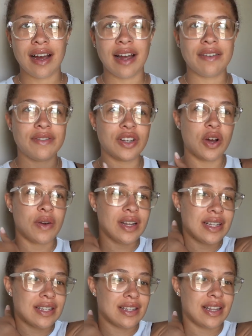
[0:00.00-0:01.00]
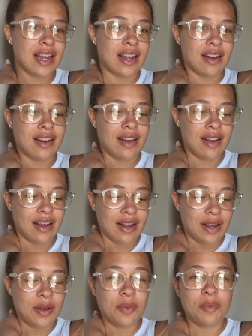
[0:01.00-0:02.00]
I've noticed that
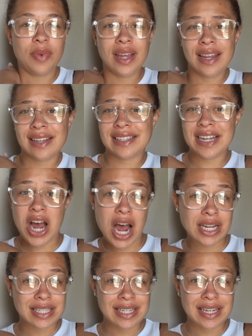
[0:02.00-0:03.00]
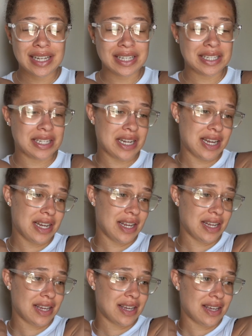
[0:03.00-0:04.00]
being toxic is like
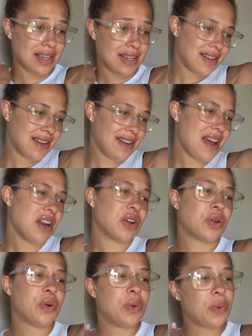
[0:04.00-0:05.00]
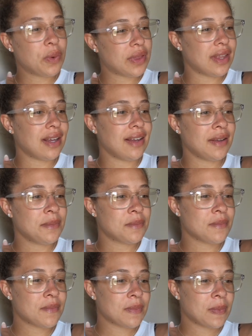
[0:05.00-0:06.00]
not a cool thing,
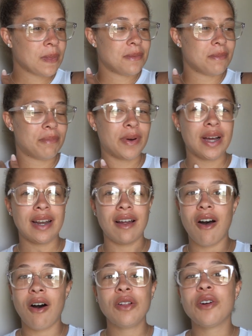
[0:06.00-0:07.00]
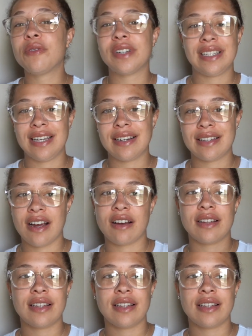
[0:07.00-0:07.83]
but all over TikTok